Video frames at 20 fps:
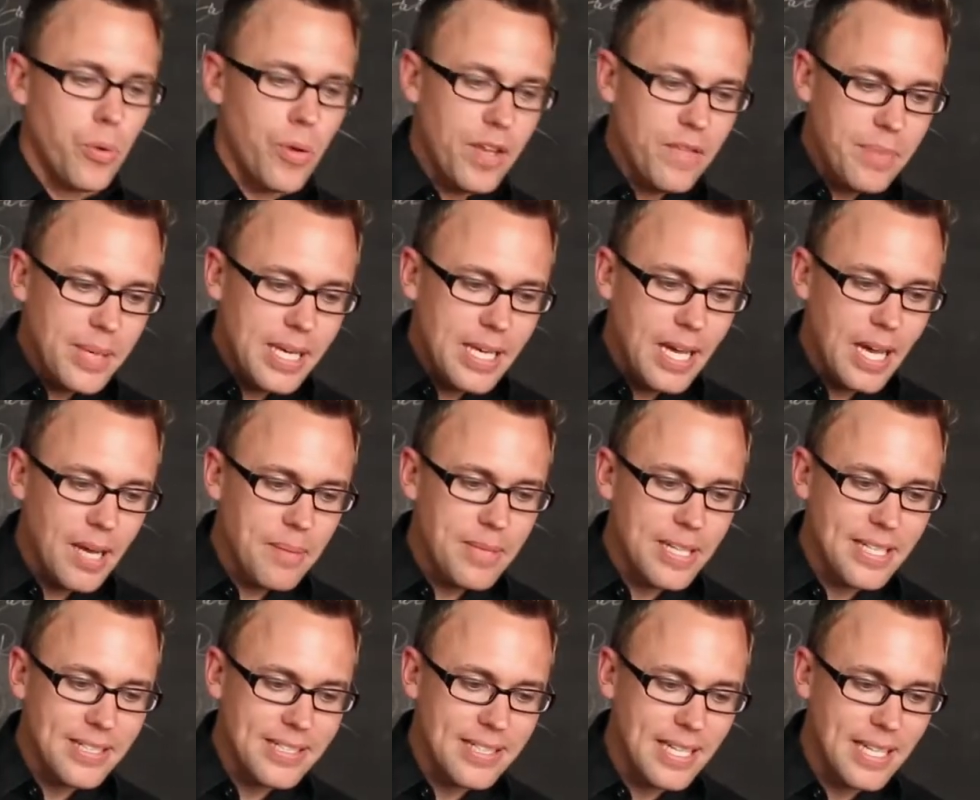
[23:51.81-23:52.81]
We've
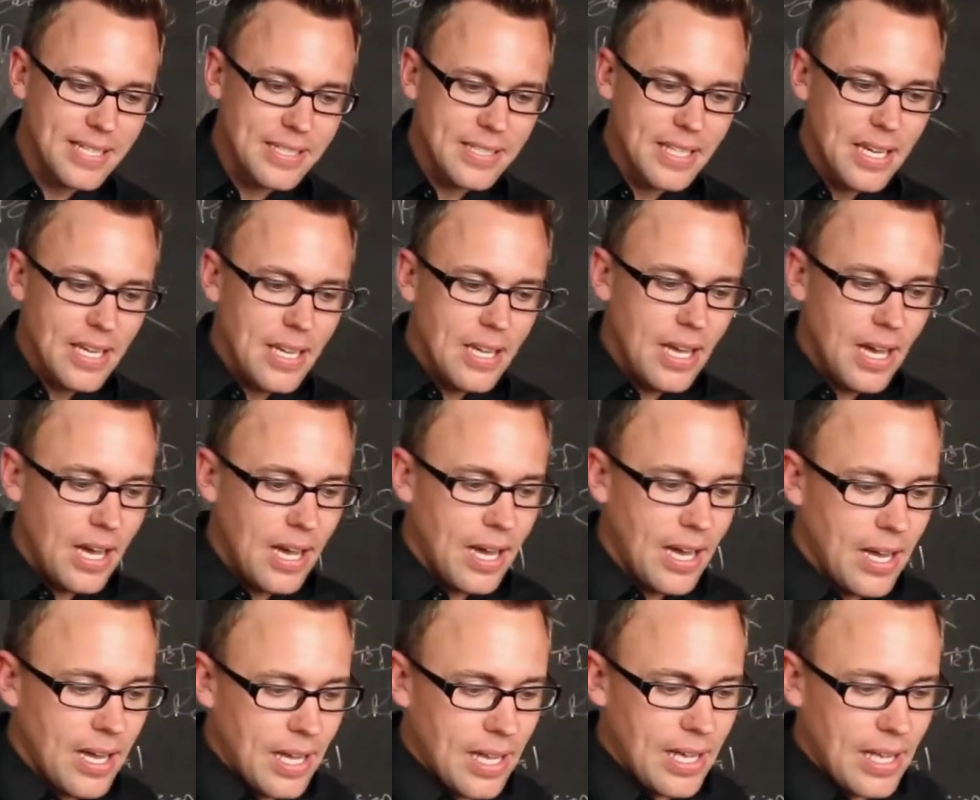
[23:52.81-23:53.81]
become, in a sense,
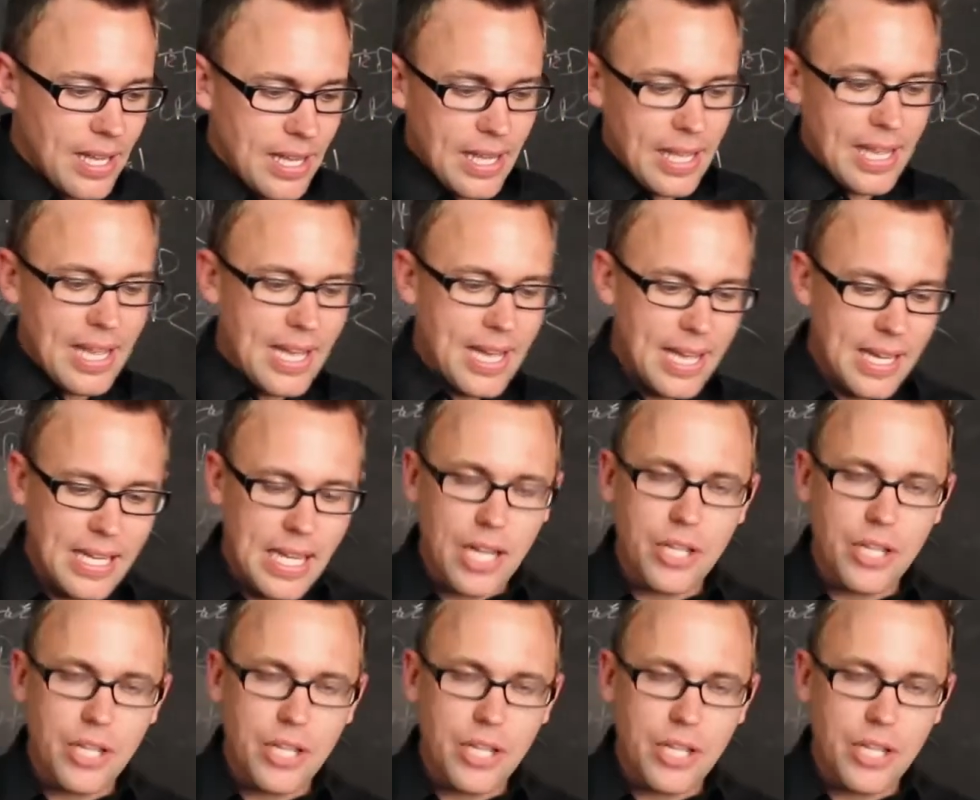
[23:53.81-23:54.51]
a